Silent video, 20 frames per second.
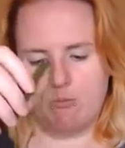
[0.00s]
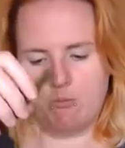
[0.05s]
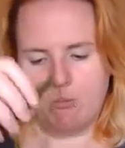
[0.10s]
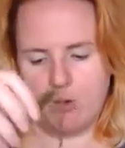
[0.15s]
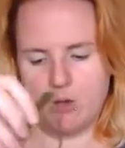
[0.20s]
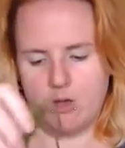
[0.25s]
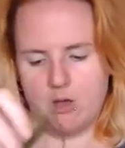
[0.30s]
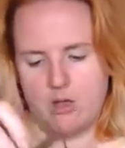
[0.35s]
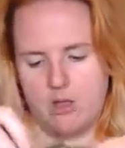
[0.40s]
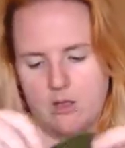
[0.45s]

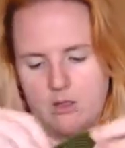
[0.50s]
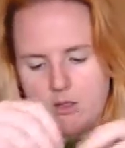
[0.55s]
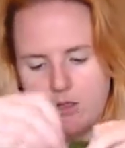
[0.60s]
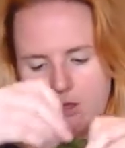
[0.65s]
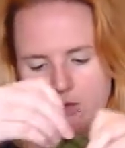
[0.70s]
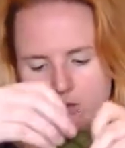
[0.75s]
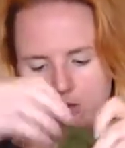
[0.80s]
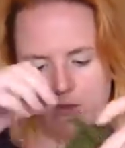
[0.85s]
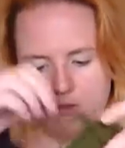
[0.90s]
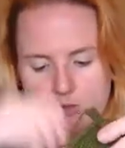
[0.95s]
But
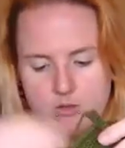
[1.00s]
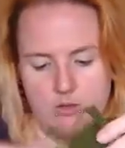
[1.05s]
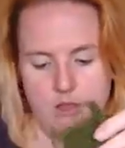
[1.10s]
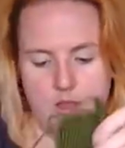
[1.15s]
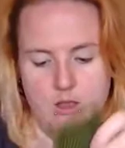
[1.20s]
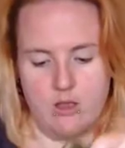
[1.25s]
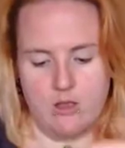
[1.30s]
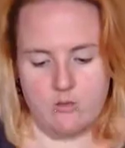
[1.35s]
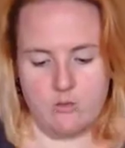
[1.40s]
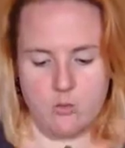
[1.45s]

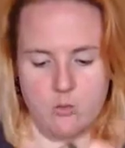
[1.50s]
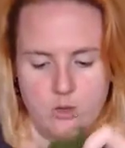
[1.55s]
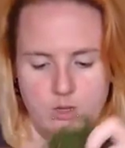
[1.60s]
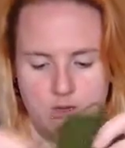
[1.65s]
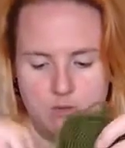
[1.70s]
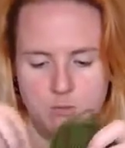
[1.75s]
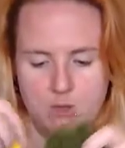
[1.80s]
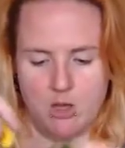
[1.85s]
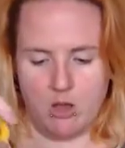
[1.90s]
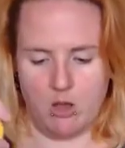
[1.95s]
it's
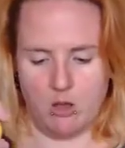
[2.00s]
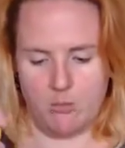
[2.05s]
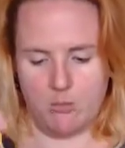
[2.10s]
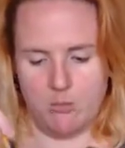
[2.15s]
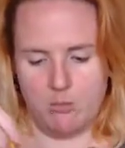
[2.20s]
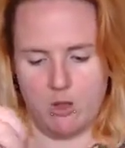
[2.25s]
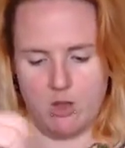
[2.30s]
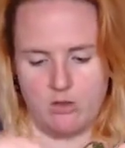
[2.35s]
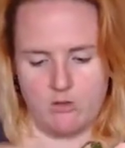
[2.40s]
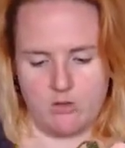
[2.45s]
going to
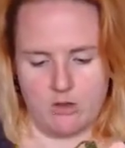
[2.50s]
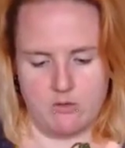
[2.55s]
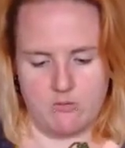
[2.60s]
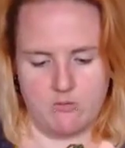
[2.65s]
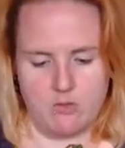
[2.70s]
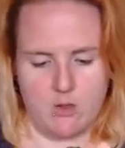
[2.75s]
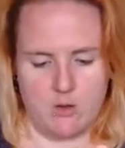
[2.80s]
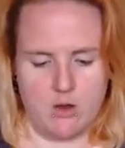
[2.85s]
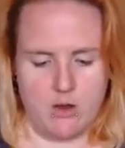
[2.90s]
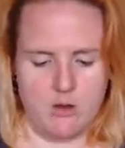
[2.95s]
become a
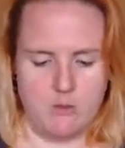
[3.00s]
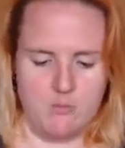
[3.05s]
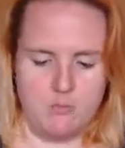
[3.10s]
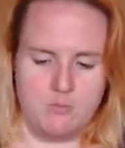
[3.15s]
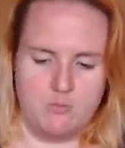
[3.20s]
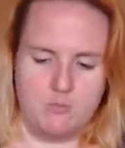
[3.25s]
sunflower,